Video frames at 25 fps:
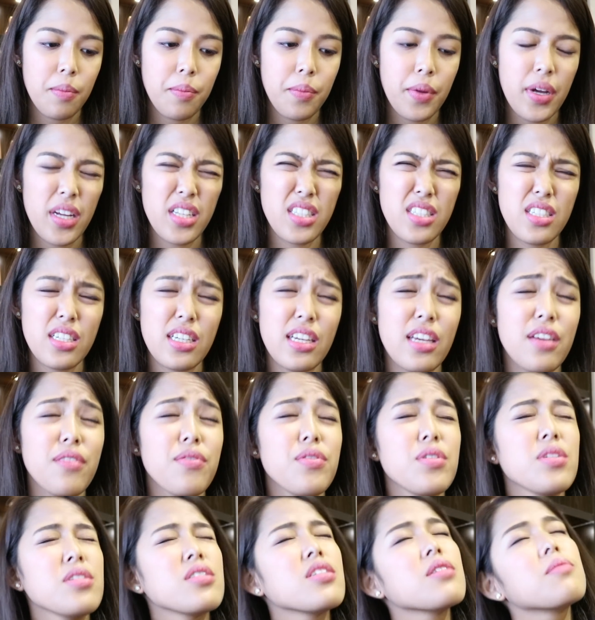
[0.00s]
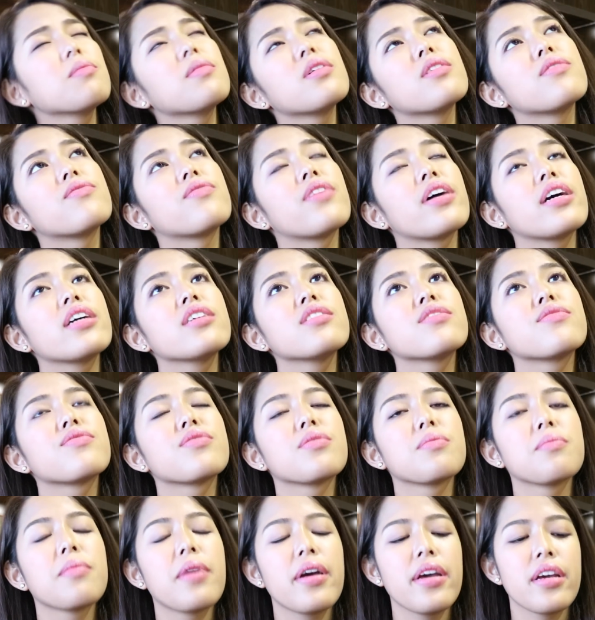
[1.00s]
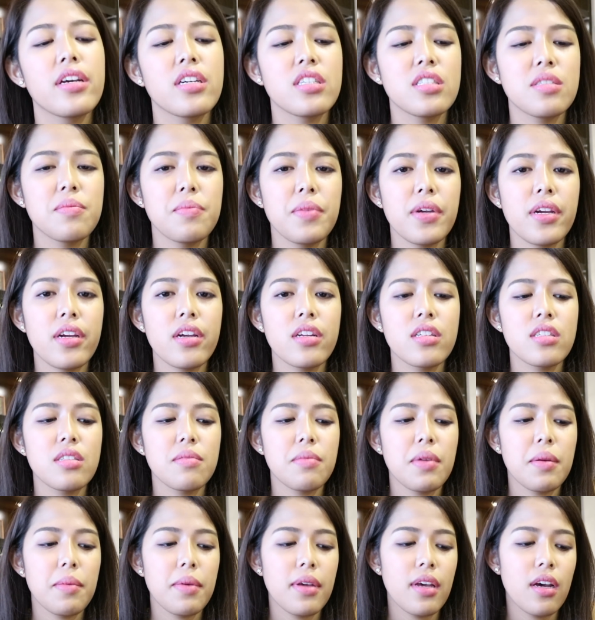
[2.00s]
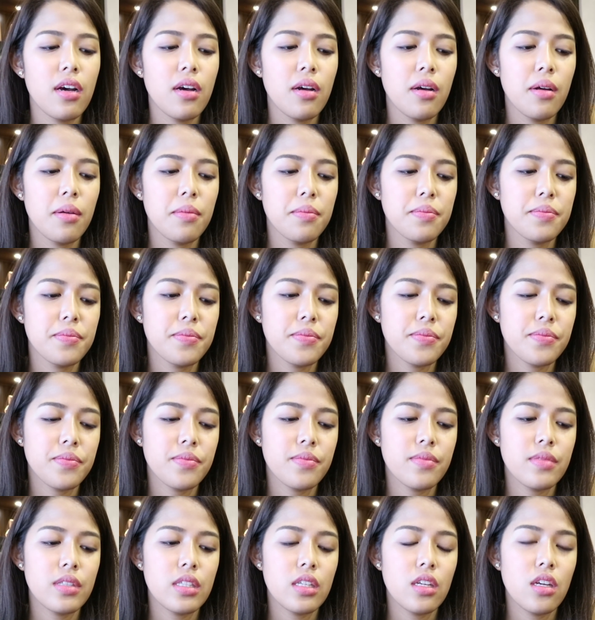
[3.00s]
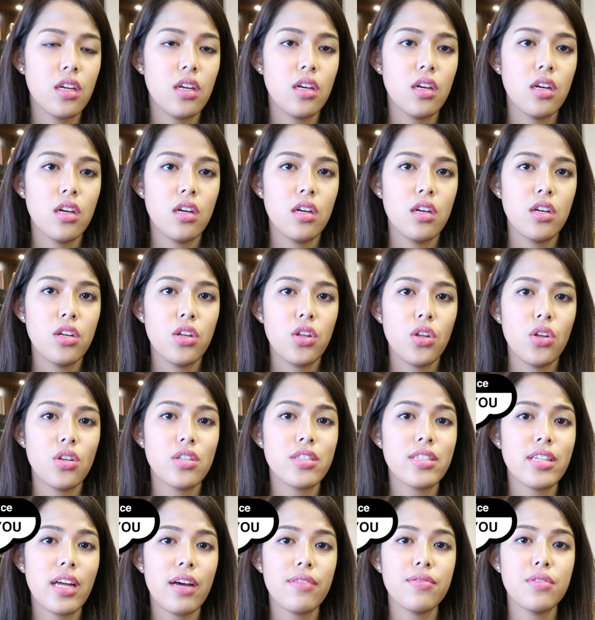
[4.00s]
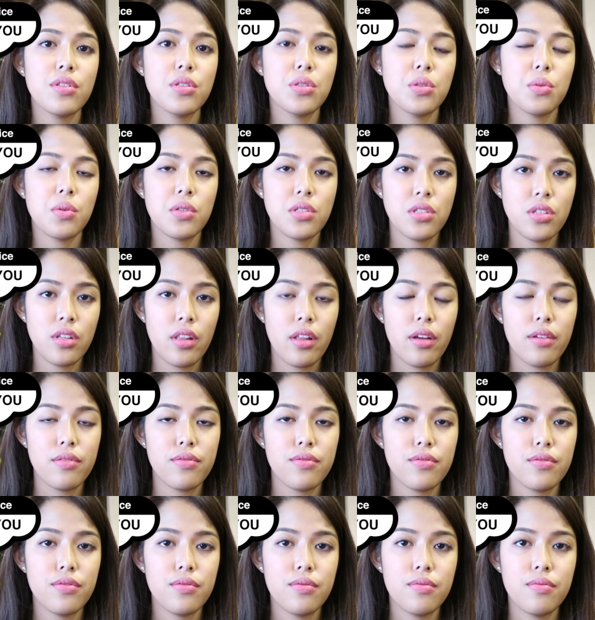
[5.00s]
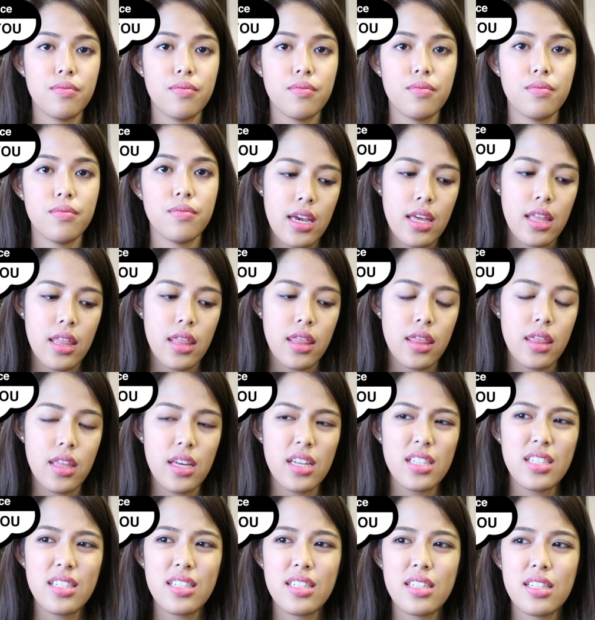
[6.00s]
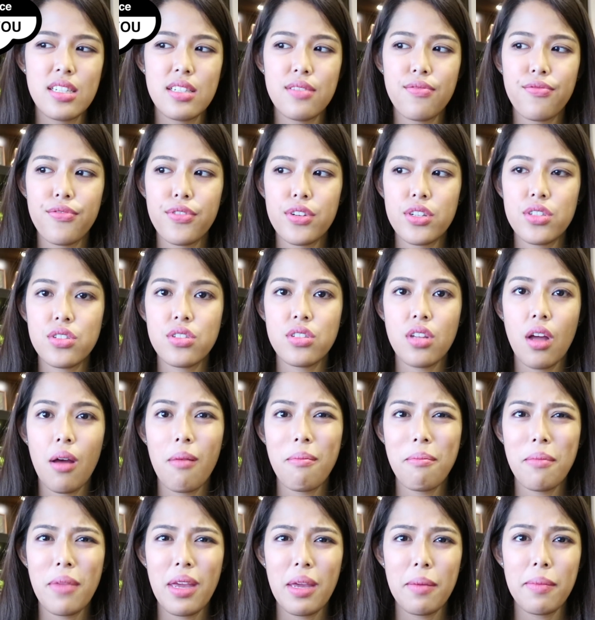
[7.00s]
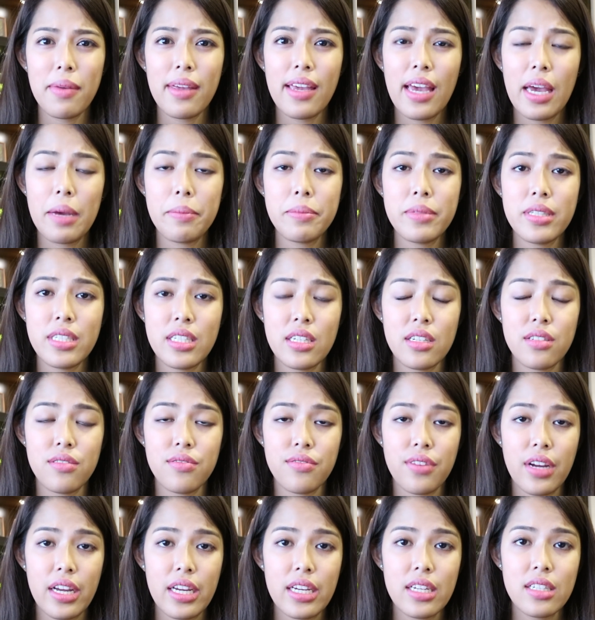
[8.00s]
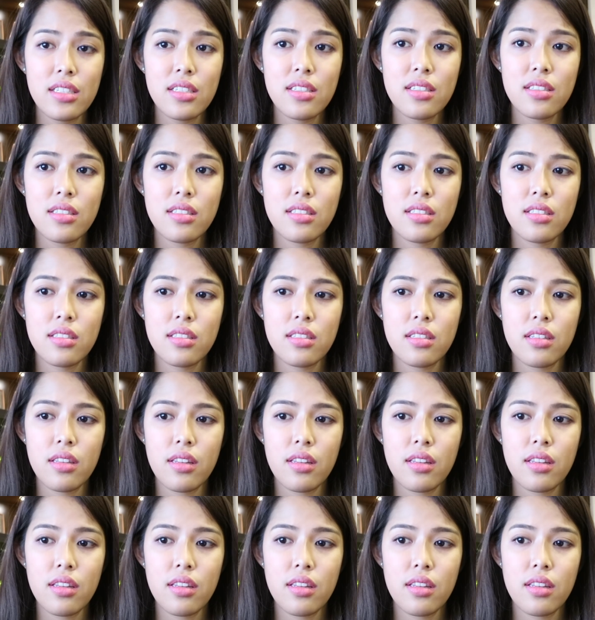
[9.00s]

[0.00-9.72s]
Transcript: But to give you some advice from my experience, maybe you just have to do what you love. This for some may be empty advice,